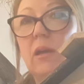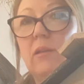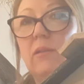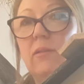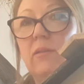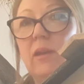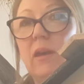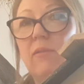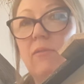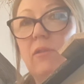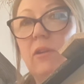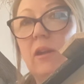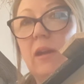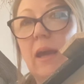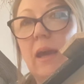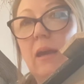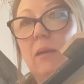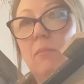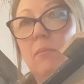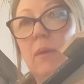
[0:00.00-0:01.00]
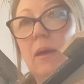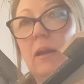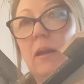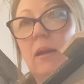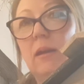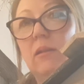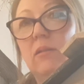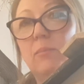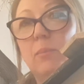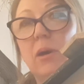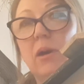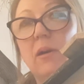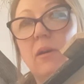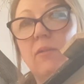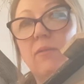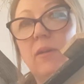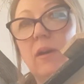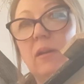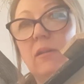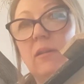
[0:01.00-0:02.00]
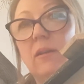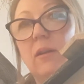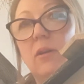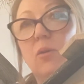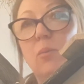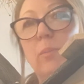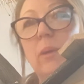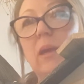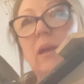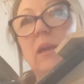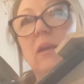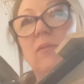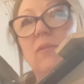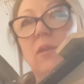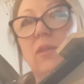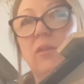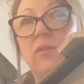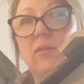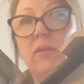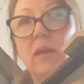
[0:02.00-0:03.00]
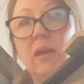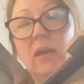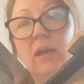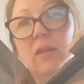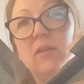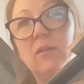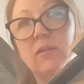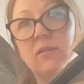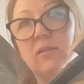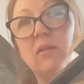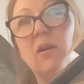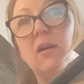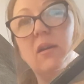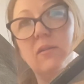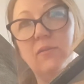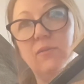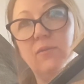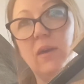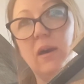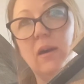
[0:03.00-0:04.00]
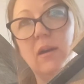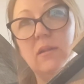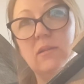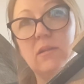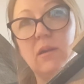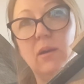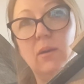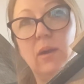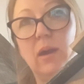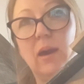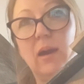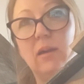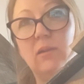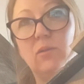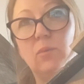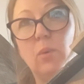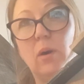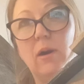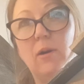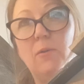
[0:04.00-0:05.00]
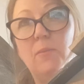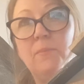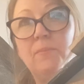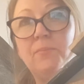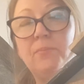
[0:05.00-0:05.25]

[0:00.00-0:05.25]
7 and 8 mil is perfect. A little bit either side of that is okay as well.